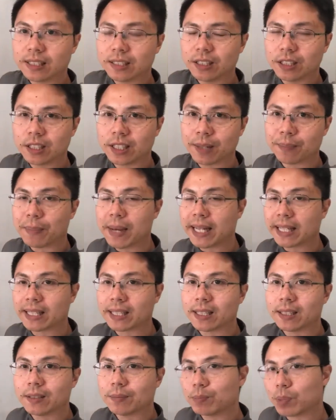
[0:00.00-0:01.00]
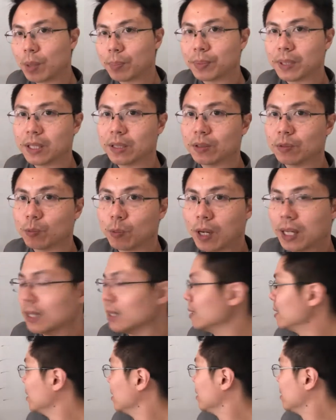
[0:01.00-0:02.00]
you can make property
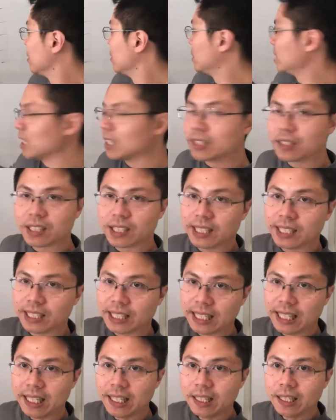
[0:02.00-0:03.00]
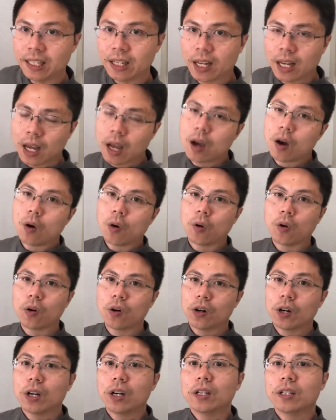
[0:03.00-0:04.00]
1 to tick D and E,
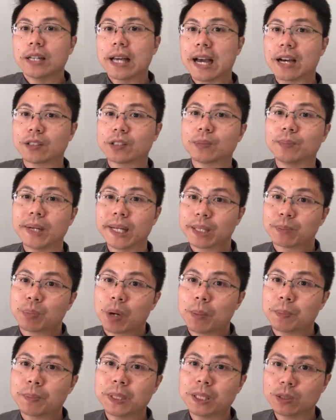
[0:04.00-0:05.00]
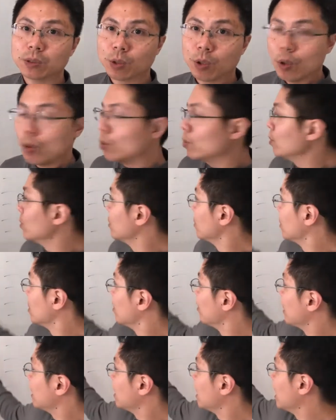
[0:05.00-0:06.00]
or how to make property 2 to
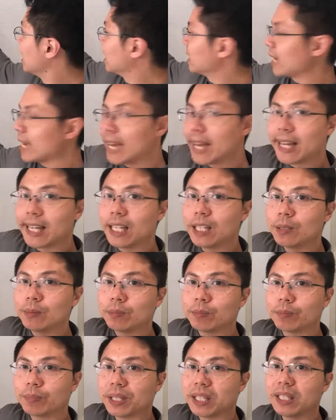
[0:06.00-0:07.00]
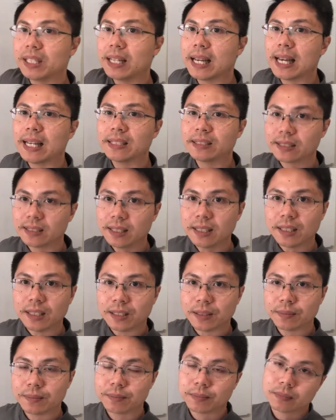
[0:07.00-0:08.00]
tick A, B, and
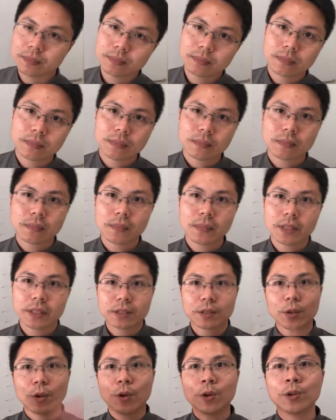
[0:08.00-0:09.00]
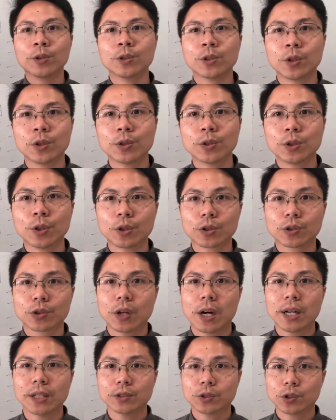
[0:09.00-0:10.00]
C. So all in all, you're
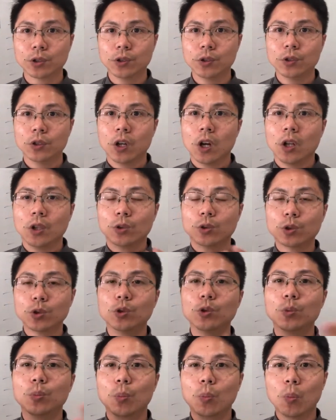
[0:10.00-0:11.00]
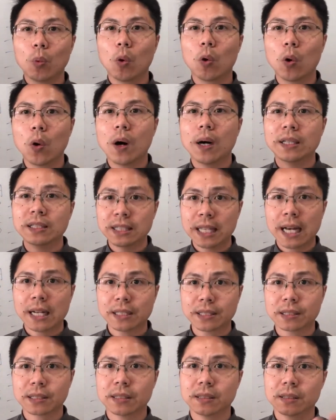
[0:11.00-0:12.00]
trying to do more
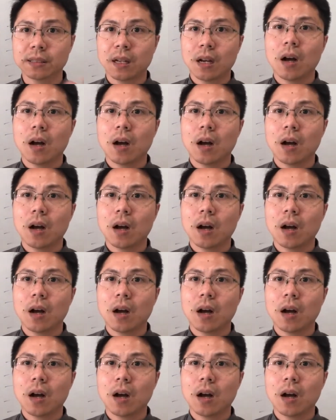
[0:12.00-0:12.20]
analysis